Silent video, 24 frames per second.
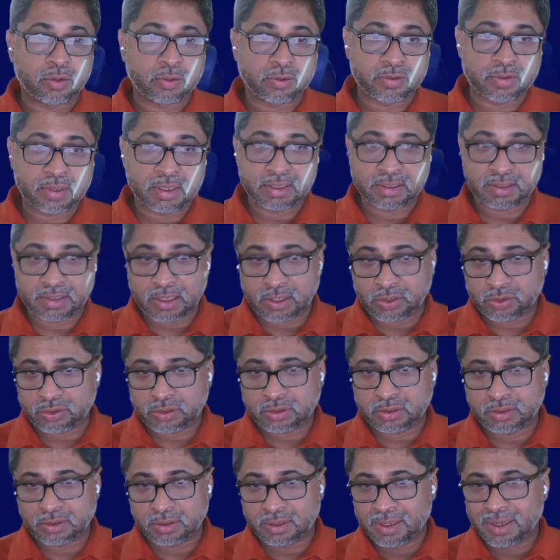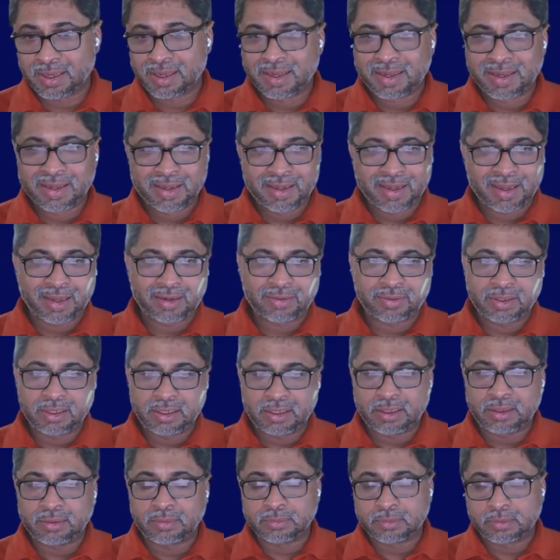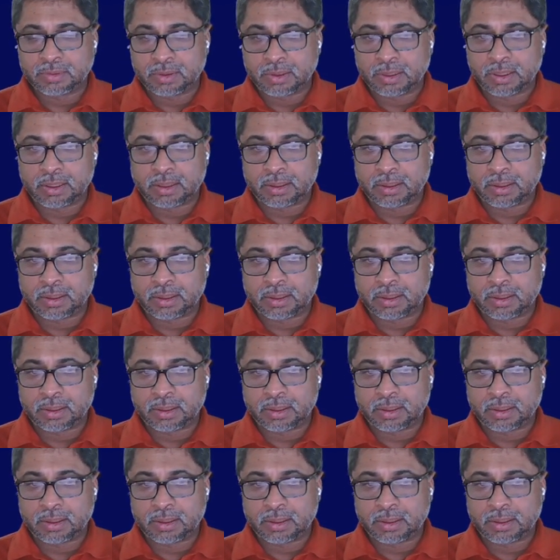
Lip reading: and authorization, and really,